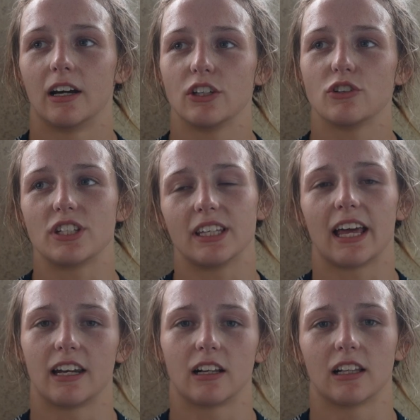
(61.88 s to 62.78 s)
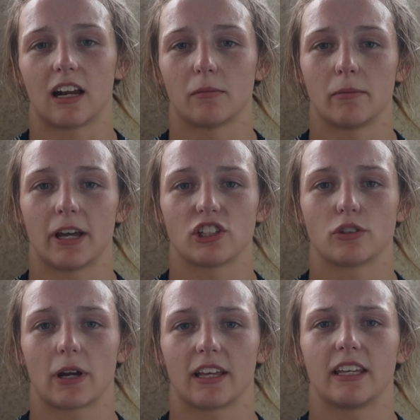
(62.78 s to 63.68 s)
You see that in a lot of my matches,
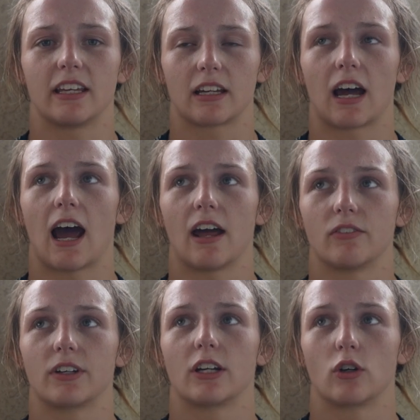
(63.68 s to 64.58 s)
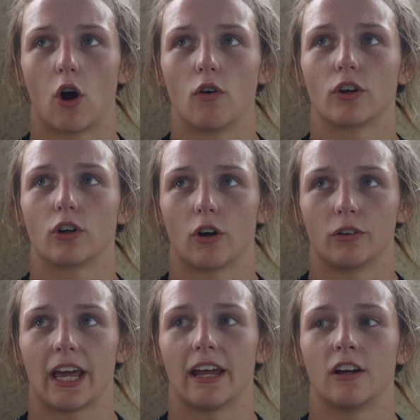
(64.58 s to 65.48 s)
but I think I've overgrown
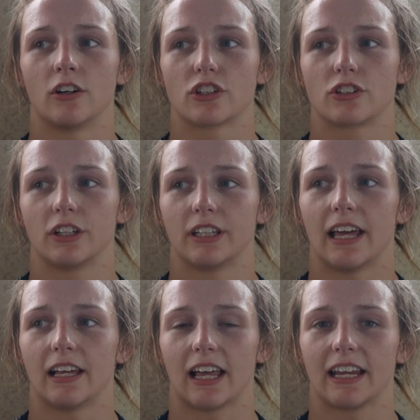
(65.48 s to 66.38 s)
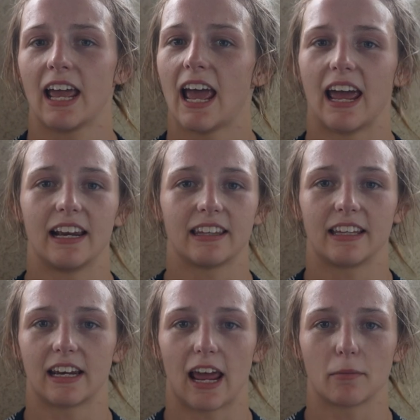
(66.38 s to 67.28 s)
that and understood that, like, anything
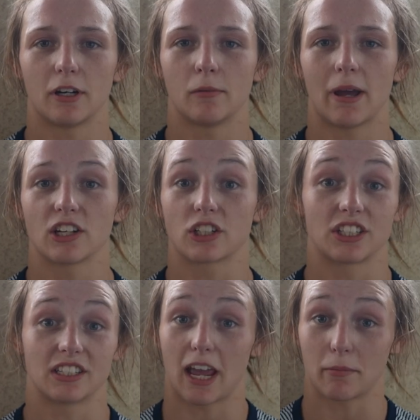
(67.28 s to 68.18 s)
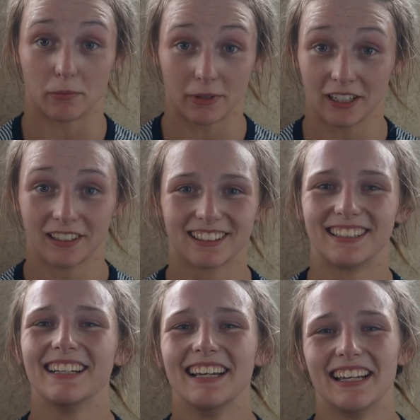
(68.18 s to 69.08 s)
can happen in a match because it's happened to me.
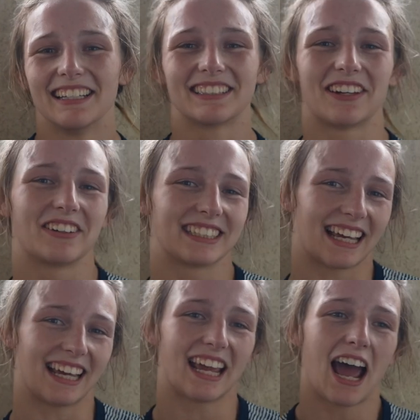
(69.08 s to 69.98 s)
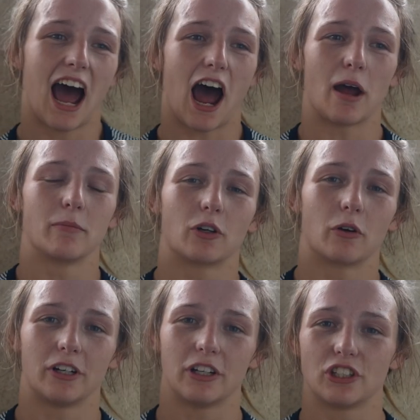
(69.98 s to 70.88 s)
So it's like I'm
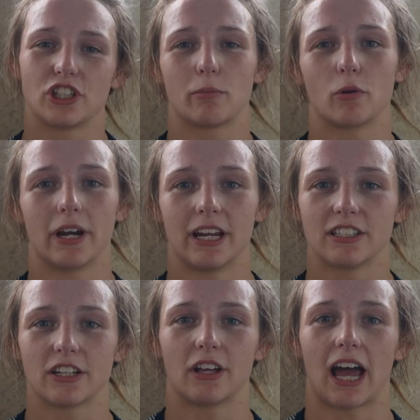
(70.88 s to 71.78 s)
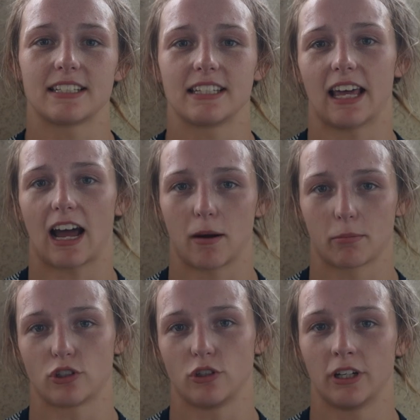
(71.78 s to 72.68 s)
going to chip away until I see that
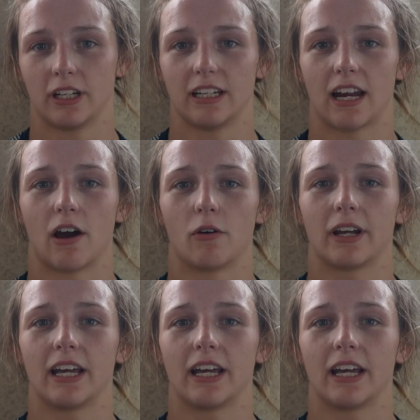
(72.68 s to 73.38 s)
opportunity now.